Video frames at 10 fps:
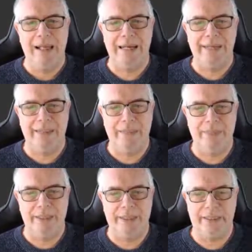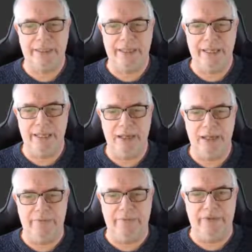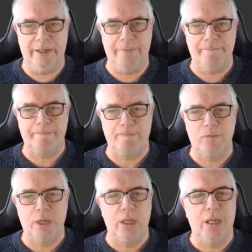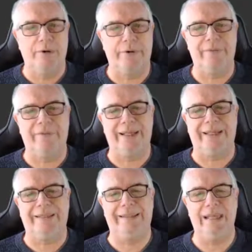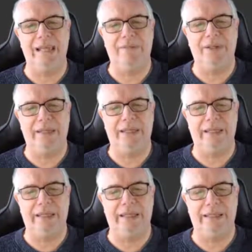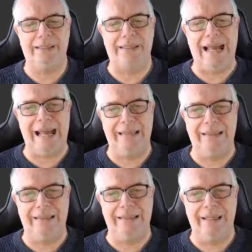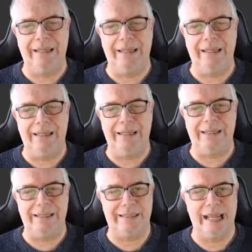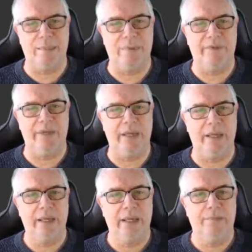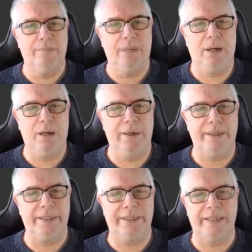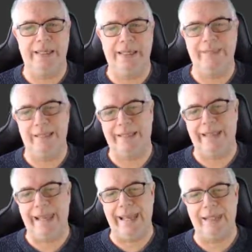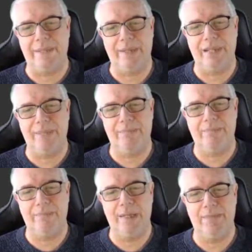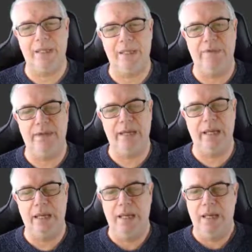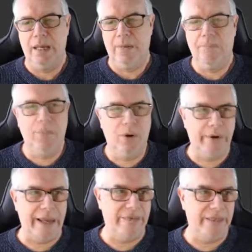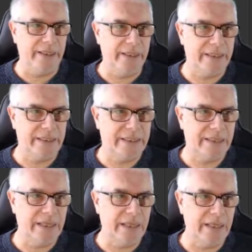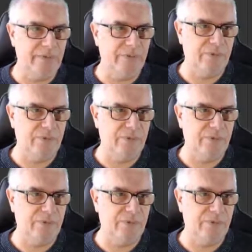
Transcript: little bit of reflectivity that is added in some of the points, and that can be maybe even more evident if